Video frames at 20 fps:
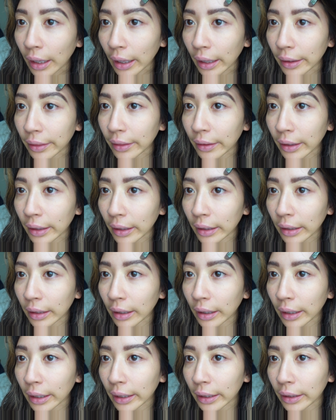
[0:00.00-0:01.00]
and
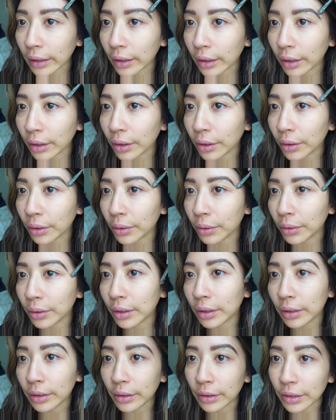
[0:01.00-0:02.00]
then I go
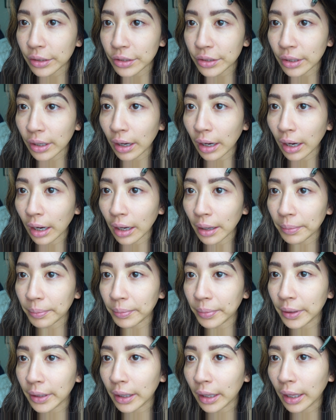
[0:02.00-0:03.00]
the top
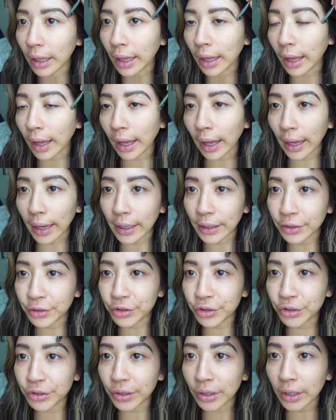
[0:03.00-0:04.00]

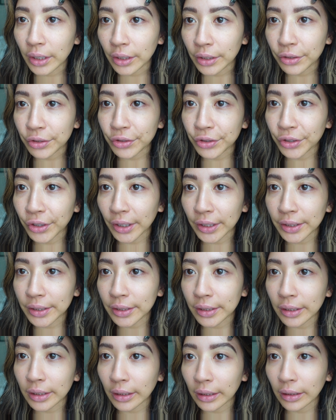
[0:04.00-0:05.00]
edge
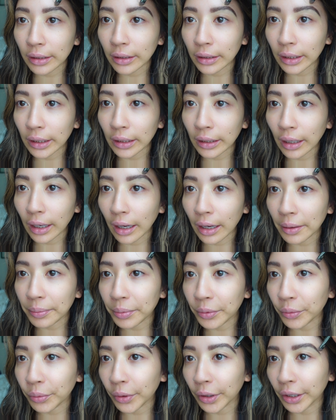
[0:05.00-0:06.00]
just to clean
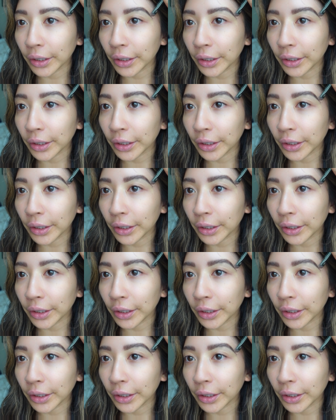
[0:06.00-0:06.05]
up where